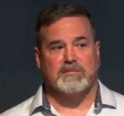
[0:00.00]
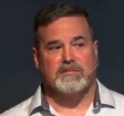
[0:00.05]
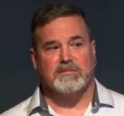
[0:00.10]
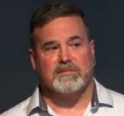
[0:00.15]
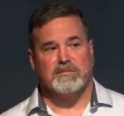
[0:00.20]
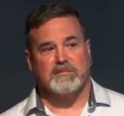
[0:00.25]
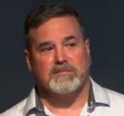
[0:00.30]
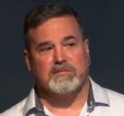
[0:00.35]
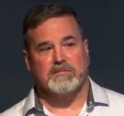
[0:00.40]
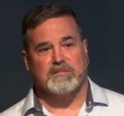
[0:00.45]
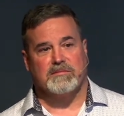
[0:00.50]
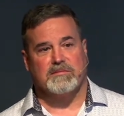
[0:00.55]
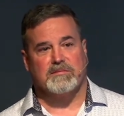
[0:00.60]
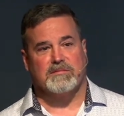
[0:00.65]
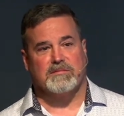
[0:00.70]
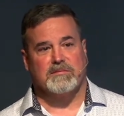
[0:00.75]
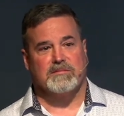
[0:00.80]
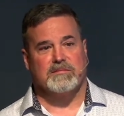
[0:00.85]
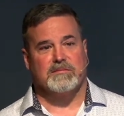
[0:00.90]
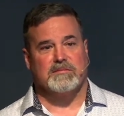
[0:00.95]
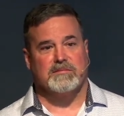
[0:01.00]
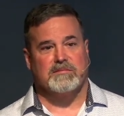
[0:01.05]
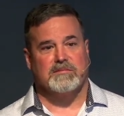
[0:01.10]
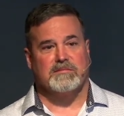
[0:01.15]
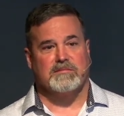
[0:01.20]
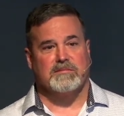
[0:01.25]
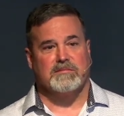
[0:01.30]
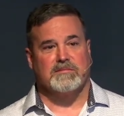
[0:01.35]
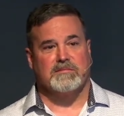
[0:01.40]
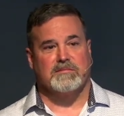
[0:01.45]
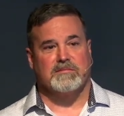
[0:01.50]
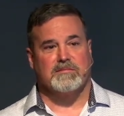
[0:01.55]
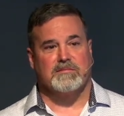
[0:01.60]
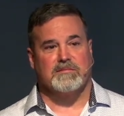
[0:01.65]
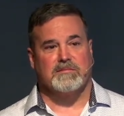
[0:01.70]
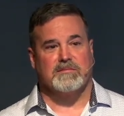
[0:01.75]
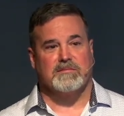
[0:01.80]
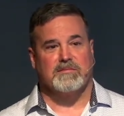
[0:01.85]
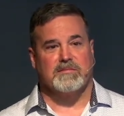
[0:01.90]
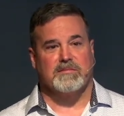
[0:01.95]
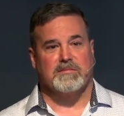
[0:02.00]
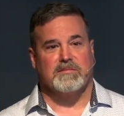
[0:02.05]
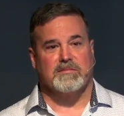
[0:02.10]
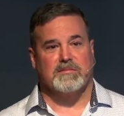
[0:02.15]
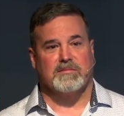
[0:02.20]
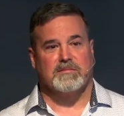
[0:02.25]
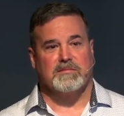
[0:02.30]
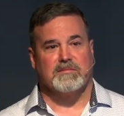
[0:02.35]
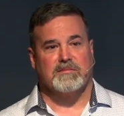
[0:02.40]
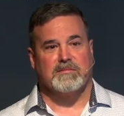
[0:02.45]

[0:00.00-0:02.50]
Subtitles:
[no speech]